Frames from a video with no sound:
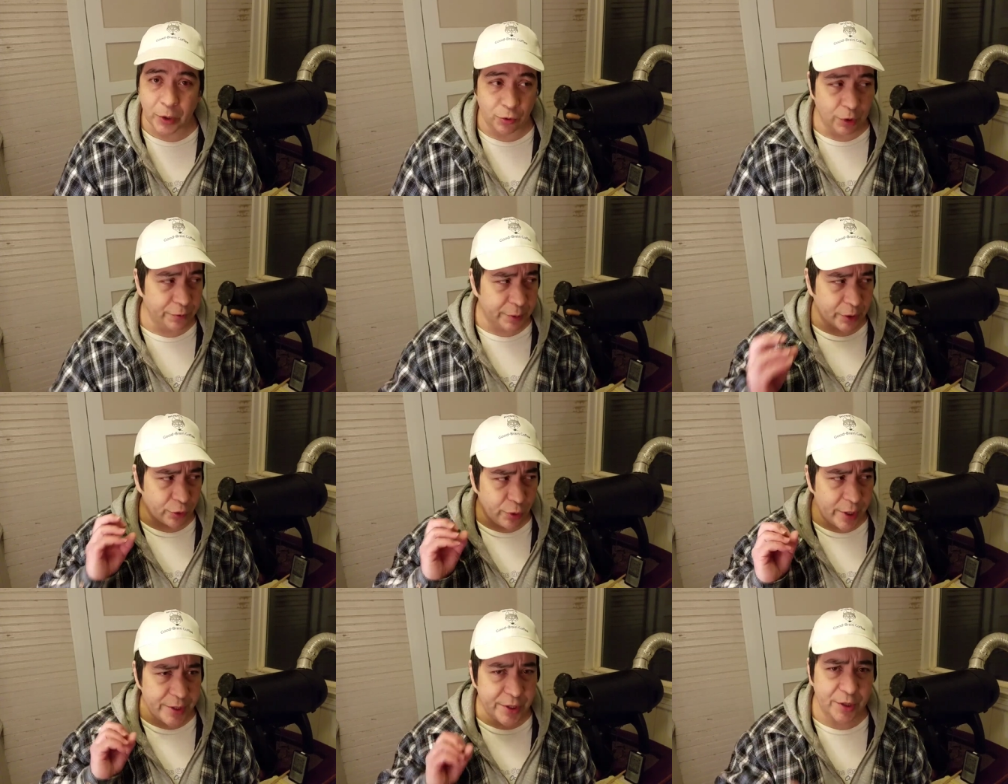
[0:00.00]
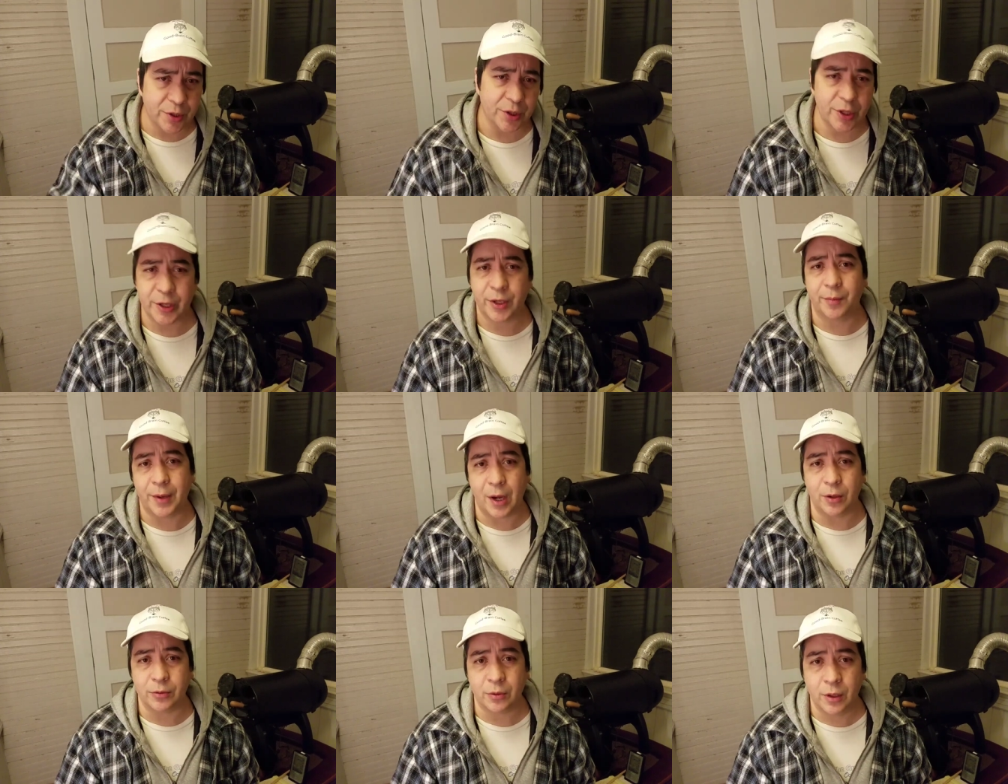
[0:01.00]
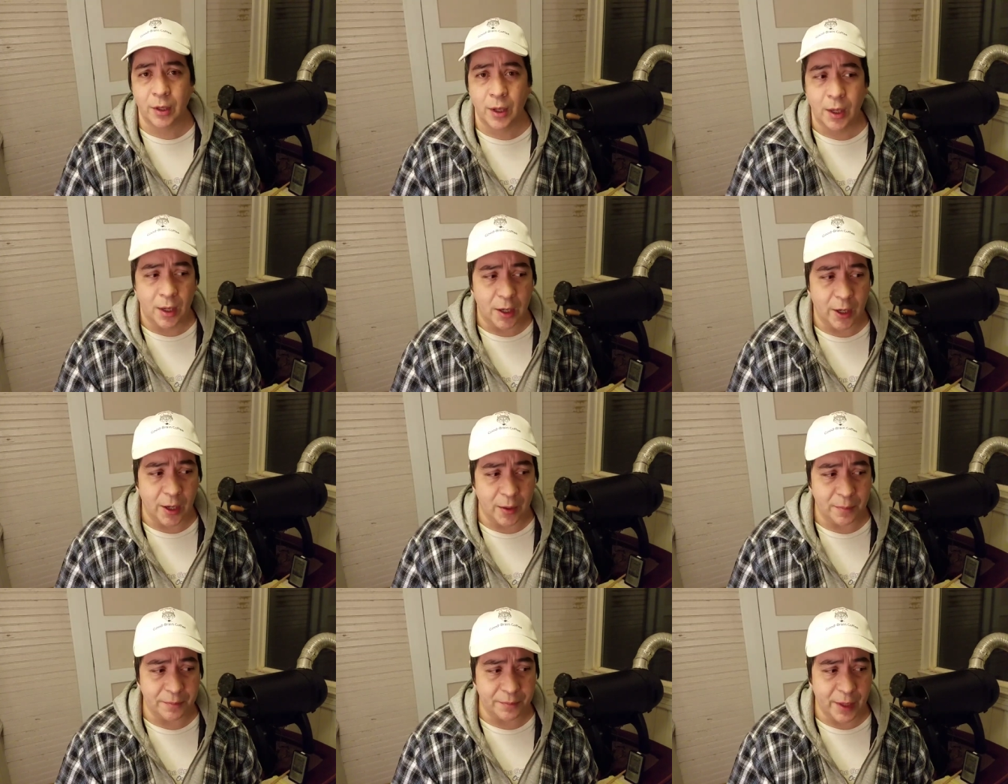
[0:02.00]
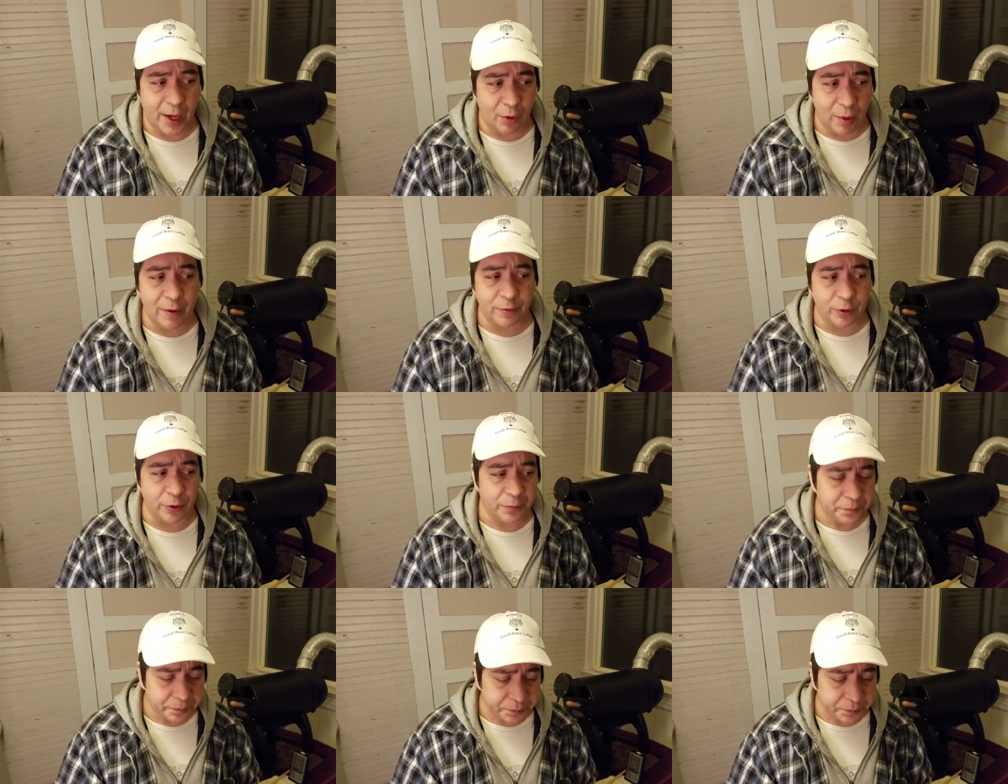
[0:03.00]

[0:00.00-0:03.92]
would have been crazy to think about. Um, however,